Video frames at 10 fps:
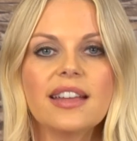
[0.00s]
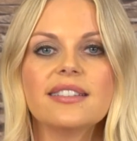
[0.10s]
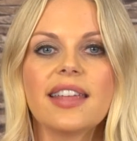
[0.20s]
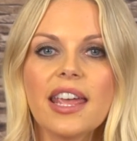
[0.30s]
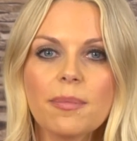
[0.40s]

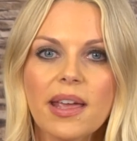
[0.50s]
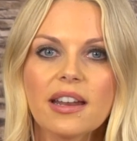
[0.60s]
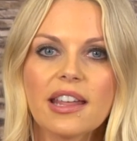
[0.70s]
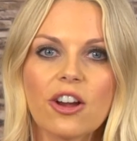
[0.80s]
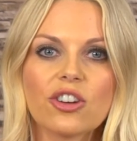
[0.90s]
Take
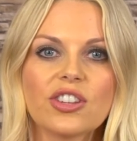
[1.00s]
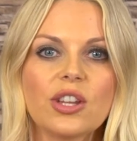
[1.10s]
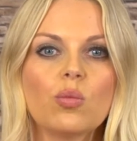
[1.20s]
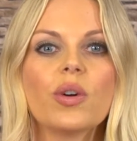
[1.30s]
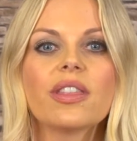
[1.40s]

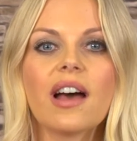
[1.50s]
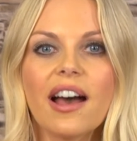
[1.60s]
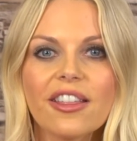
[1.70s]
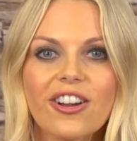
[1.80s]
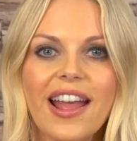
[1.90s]
beta-carotene with
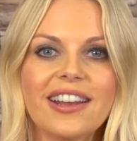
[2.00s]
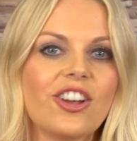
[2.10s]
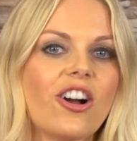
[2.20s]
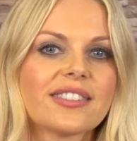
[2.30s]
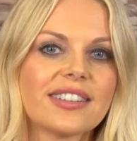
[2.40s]
other
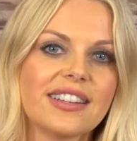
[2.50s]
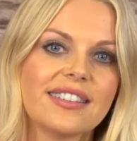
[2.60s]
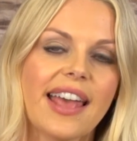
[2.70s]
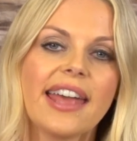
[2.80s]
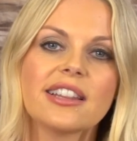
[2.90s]
antioxidants
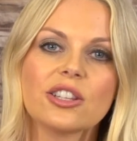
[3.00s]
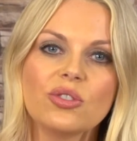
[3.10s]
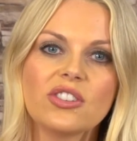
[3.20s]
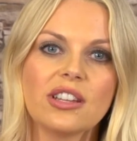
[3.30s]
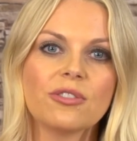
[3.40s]
and
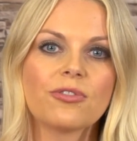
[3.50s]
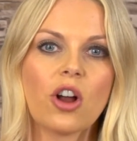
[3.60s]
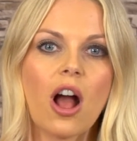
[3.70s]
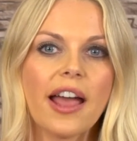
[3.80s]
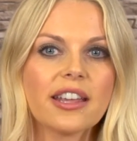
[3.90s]
lutein for
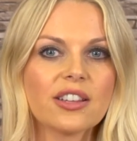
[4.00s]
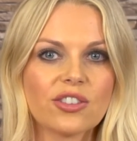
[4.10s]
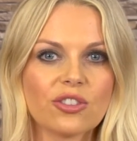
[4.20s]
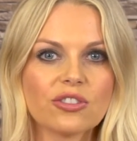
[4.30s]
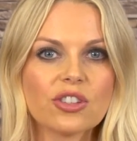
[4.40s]
eye
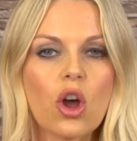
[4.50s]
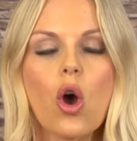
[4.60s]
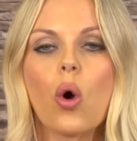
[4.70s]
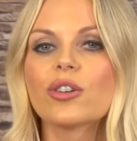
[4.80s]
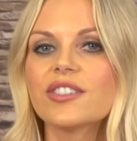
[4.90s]
concerns,
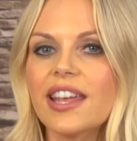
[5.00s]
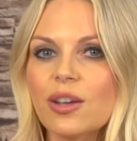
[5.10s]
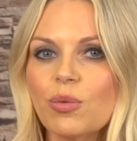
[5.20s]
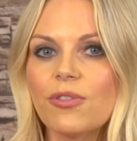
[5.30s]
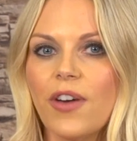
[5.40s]
or take
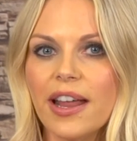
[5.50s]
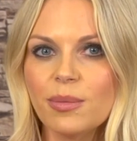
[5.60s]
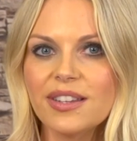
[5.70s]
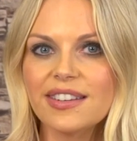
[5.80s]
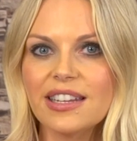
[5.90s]
it with
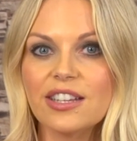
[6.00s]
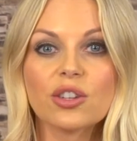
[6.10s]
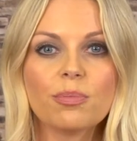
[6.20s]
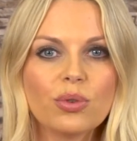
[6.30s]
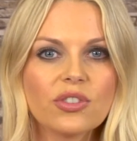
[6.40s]
vitamin C
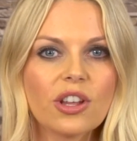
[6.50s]
to boost